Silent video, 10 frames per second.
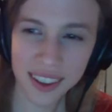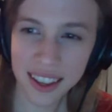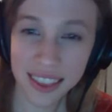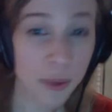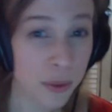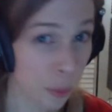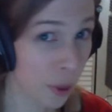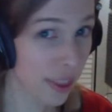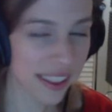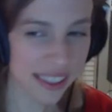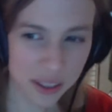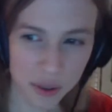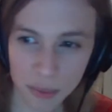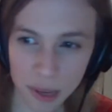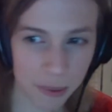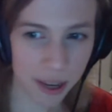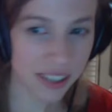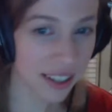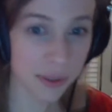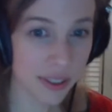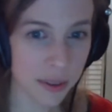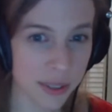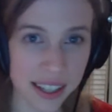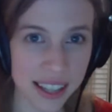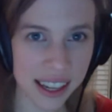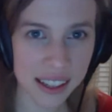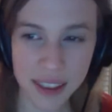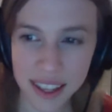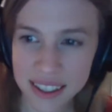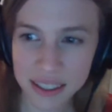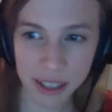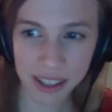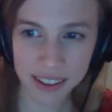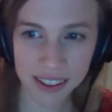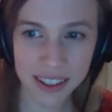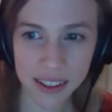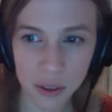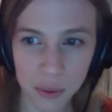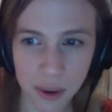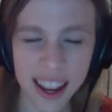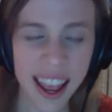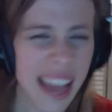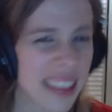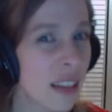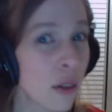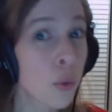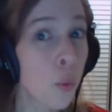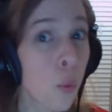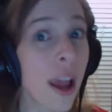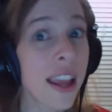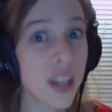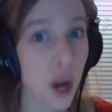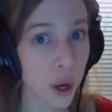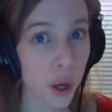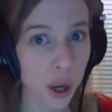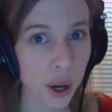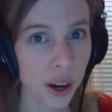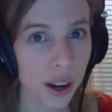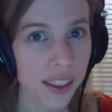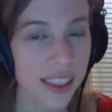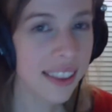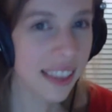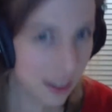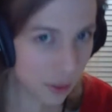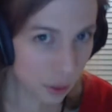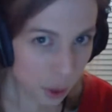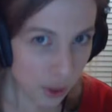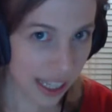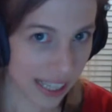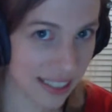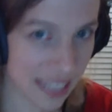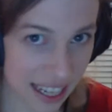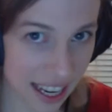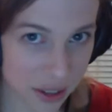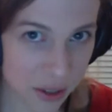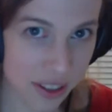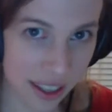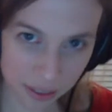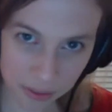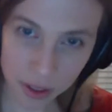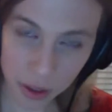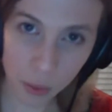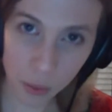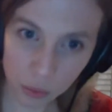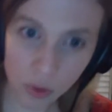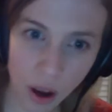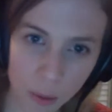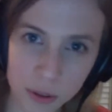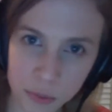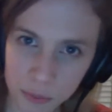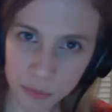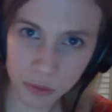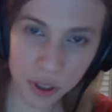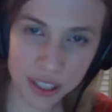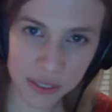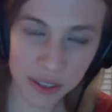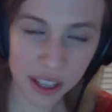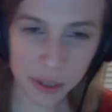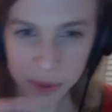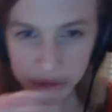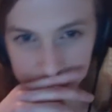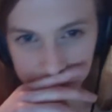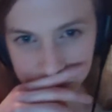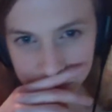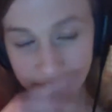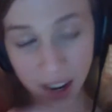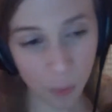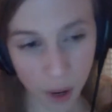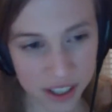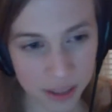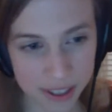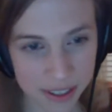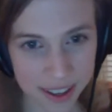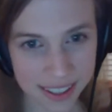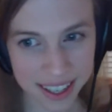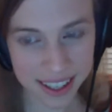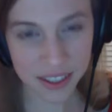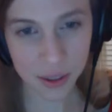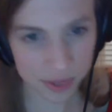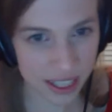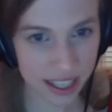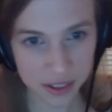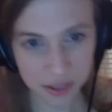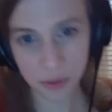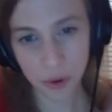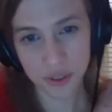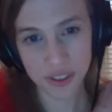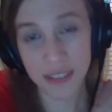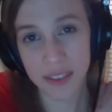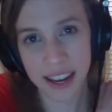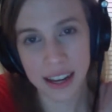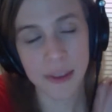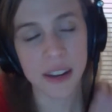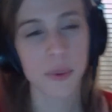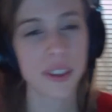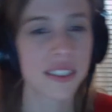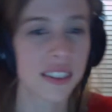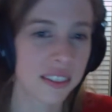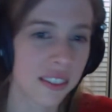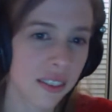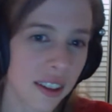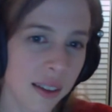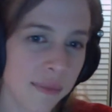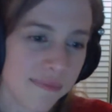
That was one thing that tripped me up. I, it was it was uncanny valley to me. It didn't look right, and they looked way younger. They, they didn't look like teenagers, like you know, almost fully developed. Now I watched them as, as a kid, so teenagers, of course, even animated ones looked um,